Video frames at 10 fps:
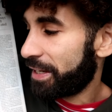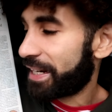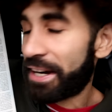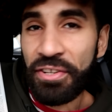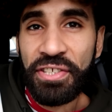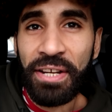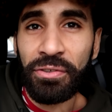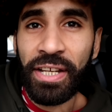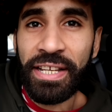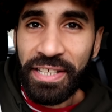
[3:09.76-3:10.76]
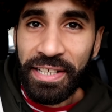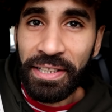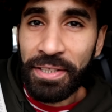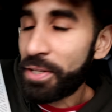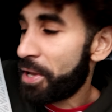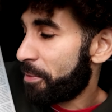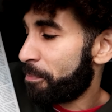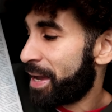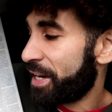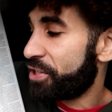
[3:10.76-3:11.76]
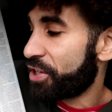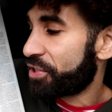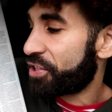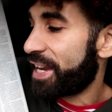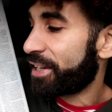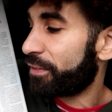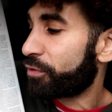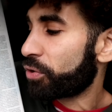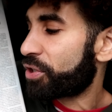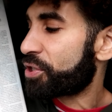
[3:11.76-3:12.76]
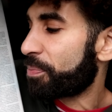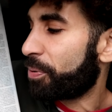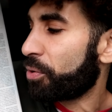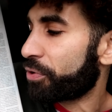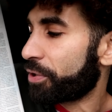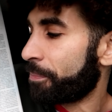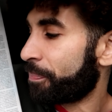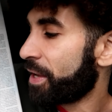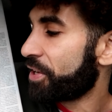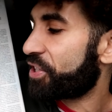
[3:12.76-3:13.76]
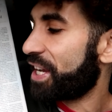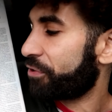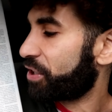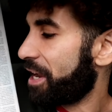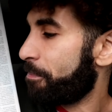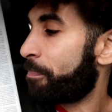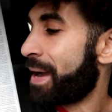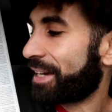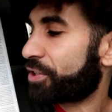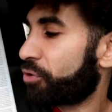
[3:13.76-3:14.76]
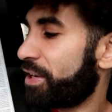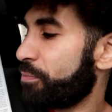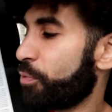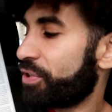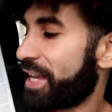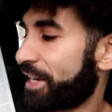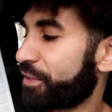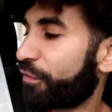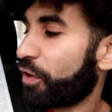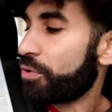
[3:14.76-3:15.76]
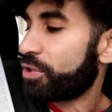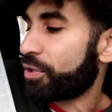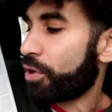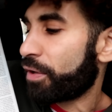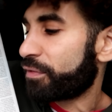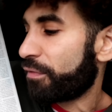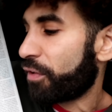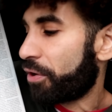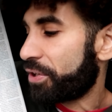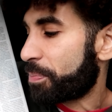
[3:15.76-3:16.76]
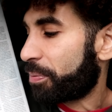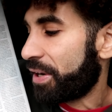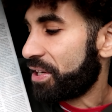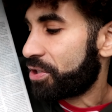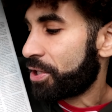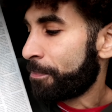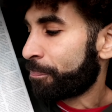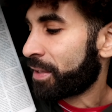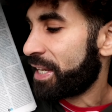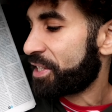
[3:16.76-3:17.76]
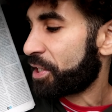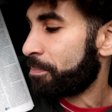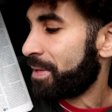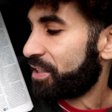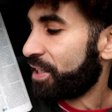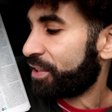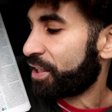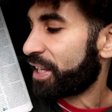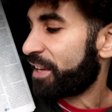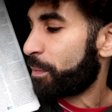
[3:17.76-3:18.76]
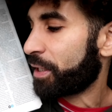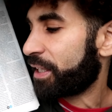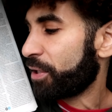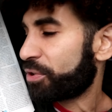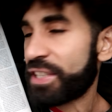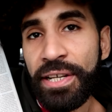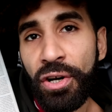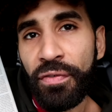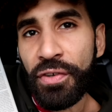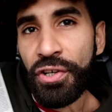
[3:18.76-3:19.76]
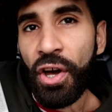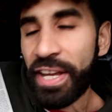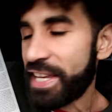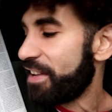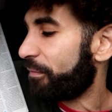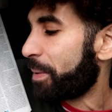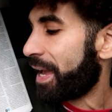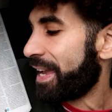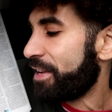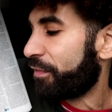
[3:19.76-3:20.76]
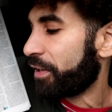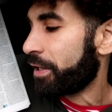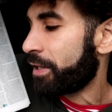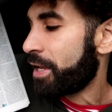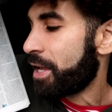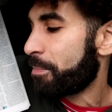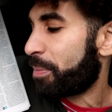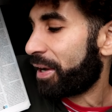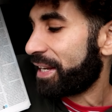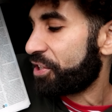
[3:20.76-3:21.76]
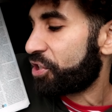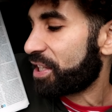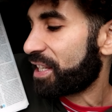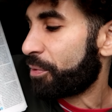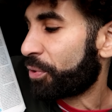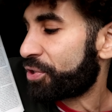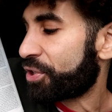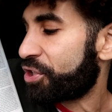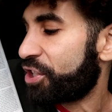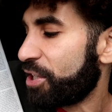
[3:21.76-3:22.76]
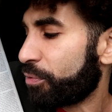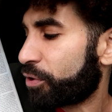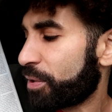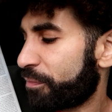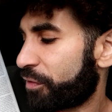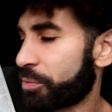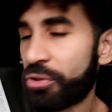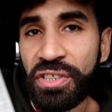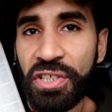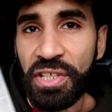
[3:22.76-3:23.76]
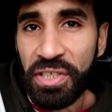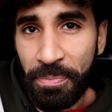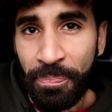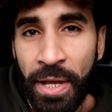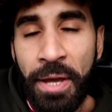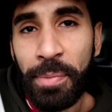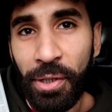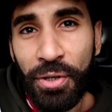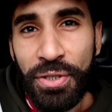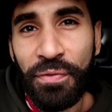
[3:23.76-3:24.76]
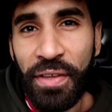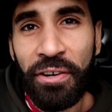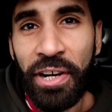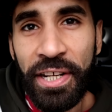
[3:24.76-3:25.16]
Gareth Southgate, the England manager, saying, "I've got to support them. Southgate backs Greenwood and Foden after virus breach. He has admitted that they've been guilty of naive behaviour, but he said that he wants to shield them from criticism because of their